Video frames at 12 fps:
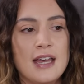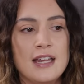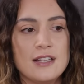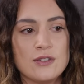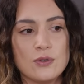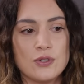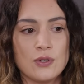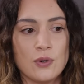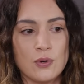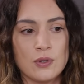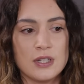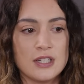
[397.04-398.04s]
And it's also
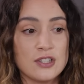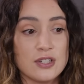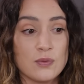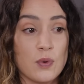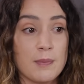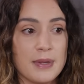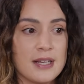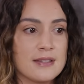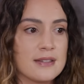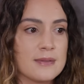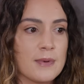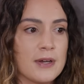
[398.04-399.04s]
all in just one
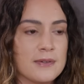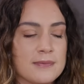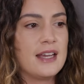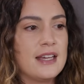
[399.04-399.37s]
place as well.